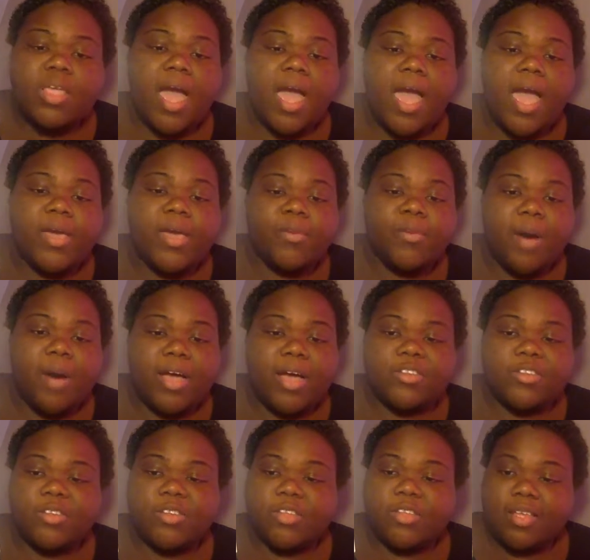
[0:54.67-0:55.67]
I
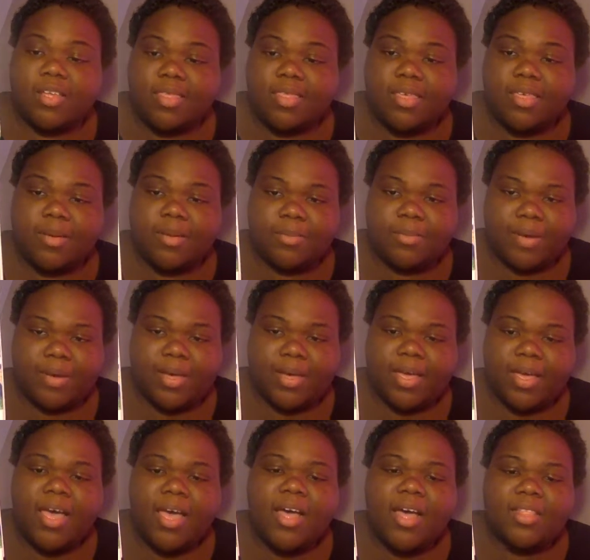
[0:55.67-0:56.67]
watched nothing
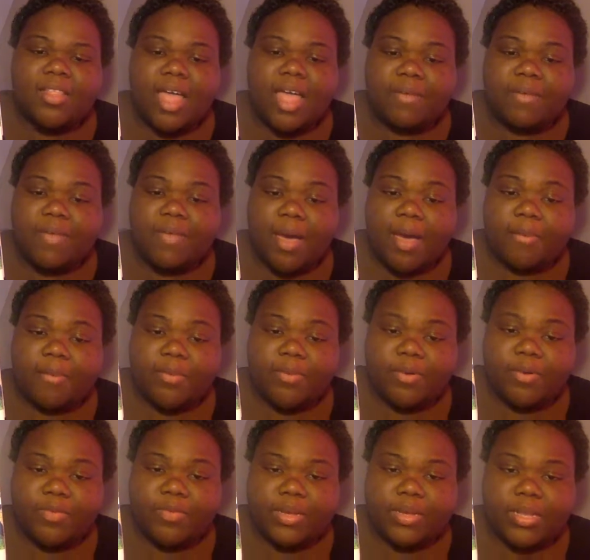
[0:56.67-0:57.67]
but Lifetime
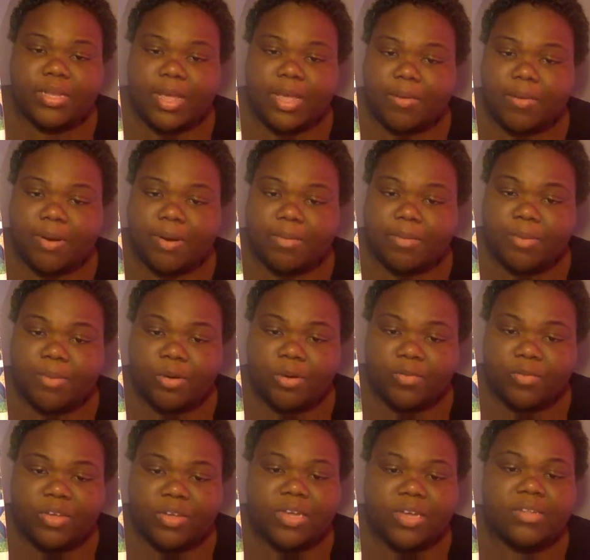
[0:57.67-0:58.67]
Movie Network
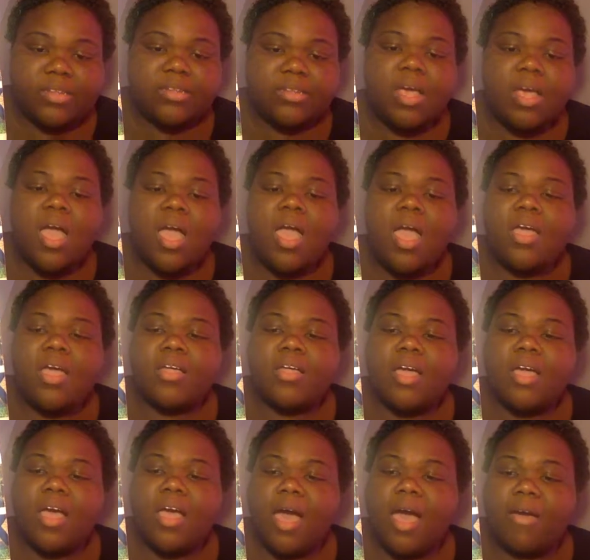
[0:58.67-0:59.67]
movies.
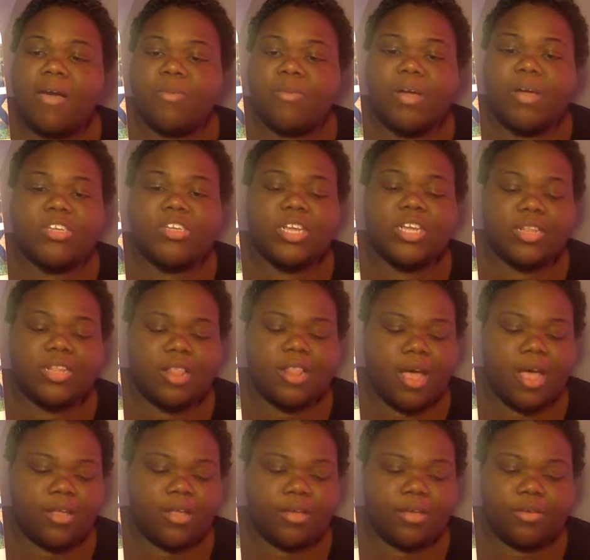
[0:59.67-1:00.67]
I watched a
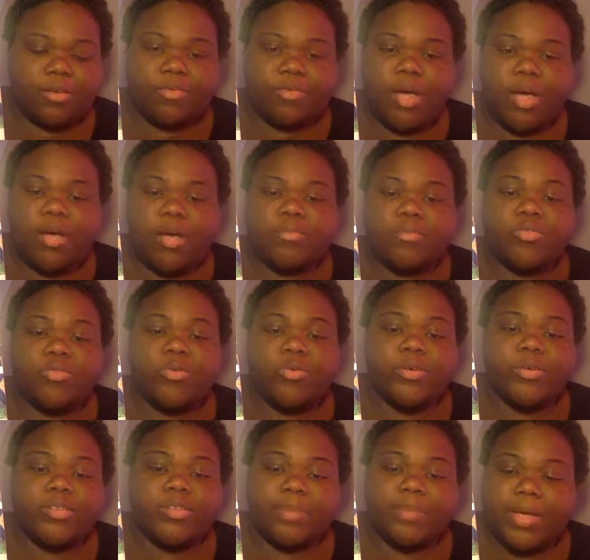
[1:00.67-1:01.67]
lot of
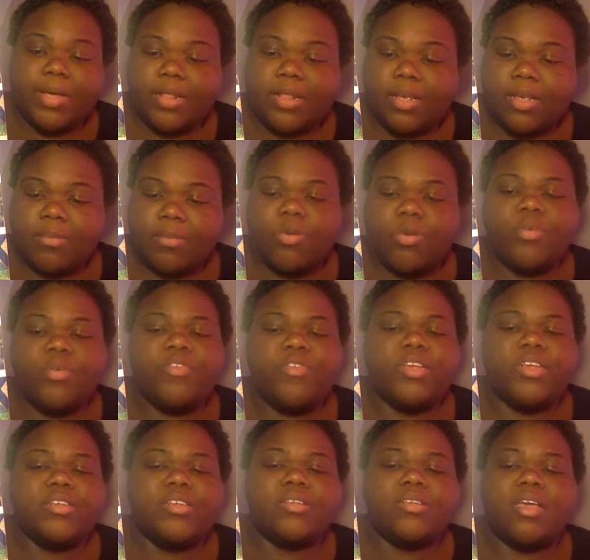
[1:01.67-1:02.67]
Tori Spelling
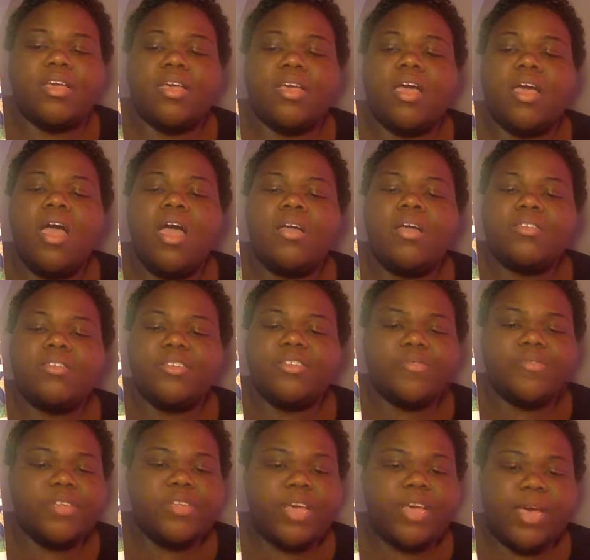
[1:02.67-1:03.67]
movies and
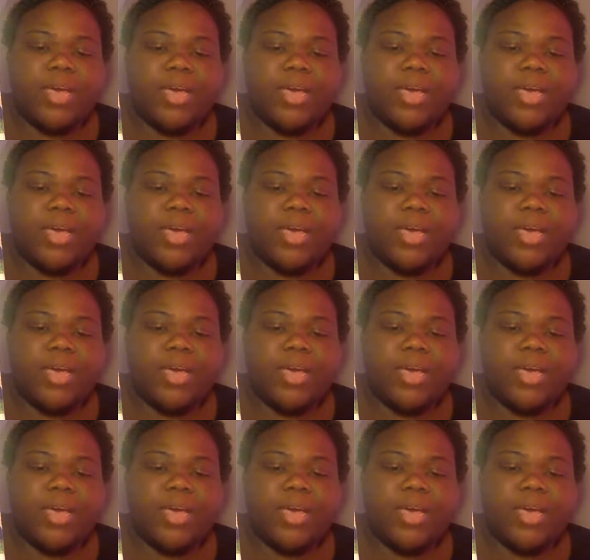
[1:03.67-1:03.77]
Tiffany